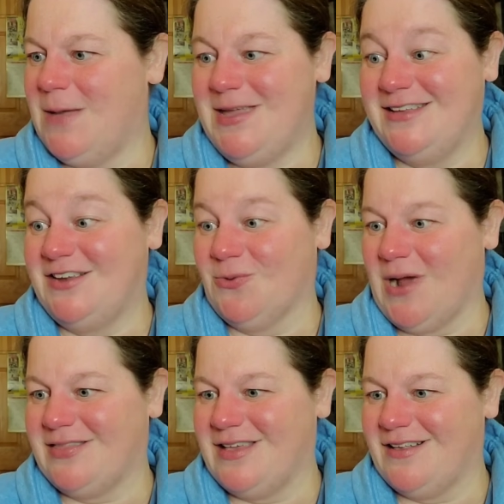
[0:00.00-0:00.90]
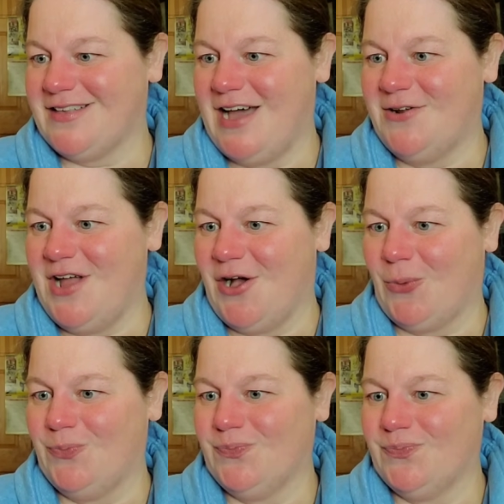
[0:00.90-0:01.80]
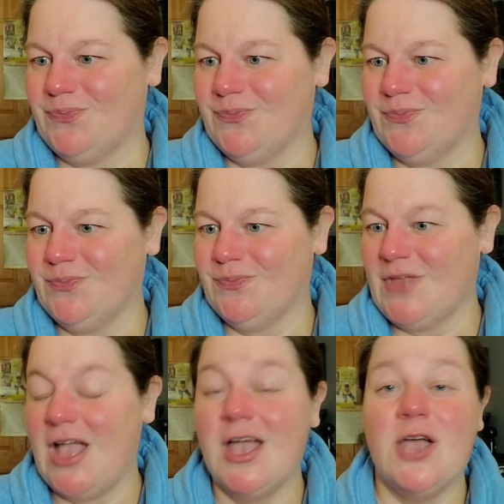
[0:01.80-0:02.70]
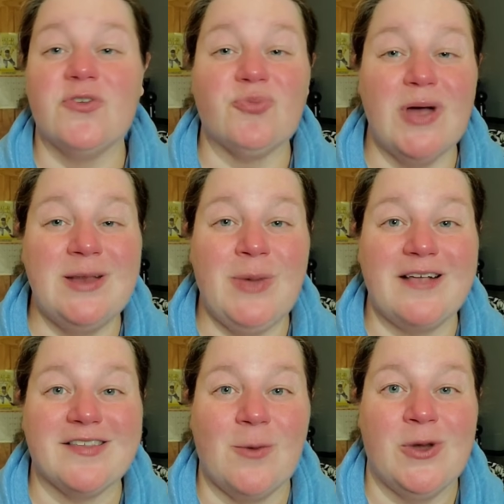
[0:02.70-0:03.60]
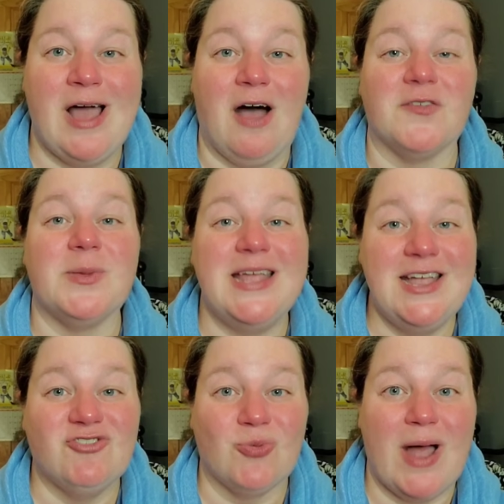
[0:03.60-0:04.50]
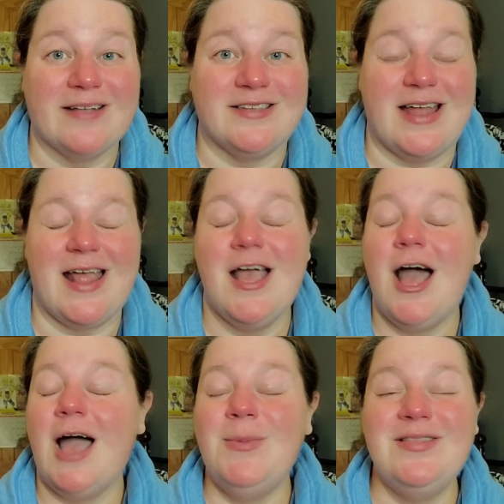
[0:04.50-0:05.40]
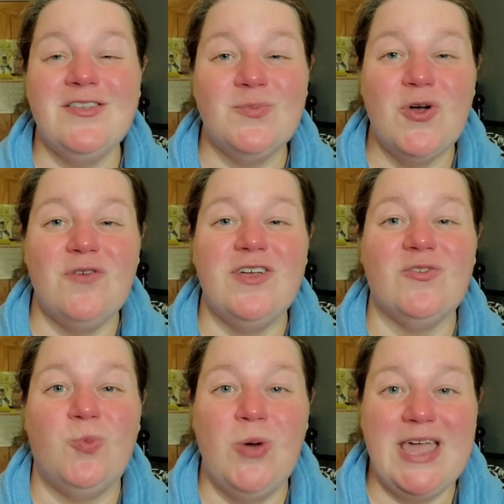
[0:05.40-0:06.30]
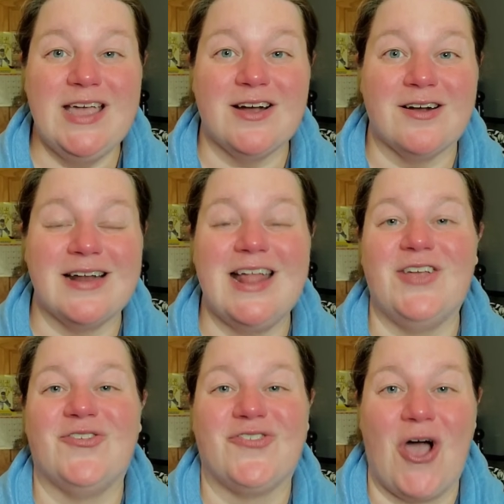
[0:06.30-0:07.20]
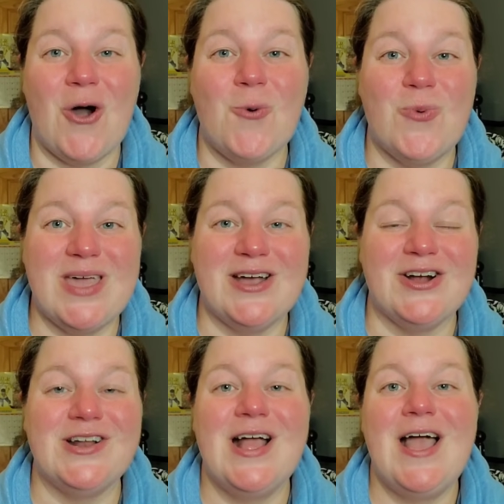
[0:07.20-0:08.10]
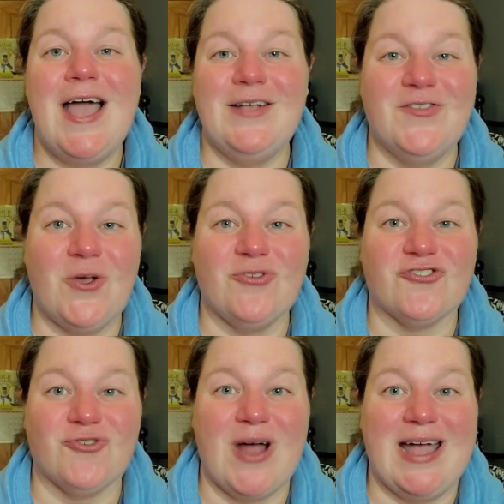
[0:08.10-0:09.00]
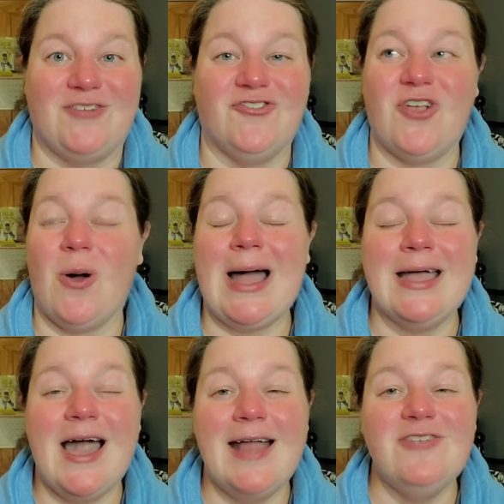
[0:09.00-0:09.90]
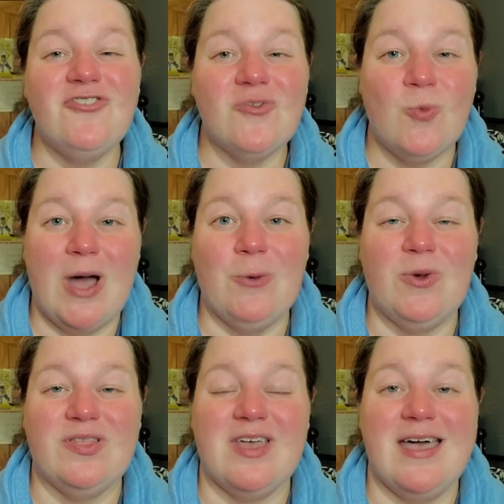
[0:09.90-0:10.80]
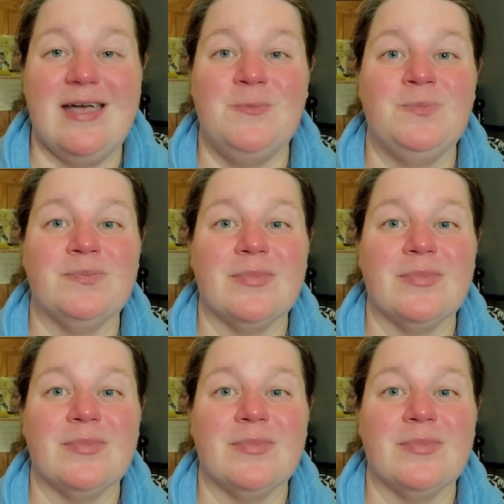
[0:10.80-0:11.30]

Maybe he didn't write this. I don't know. It was written by someone else, but he directed it. I mean, this movie is weird. It is so weird and so strange. So I kind of just went with it.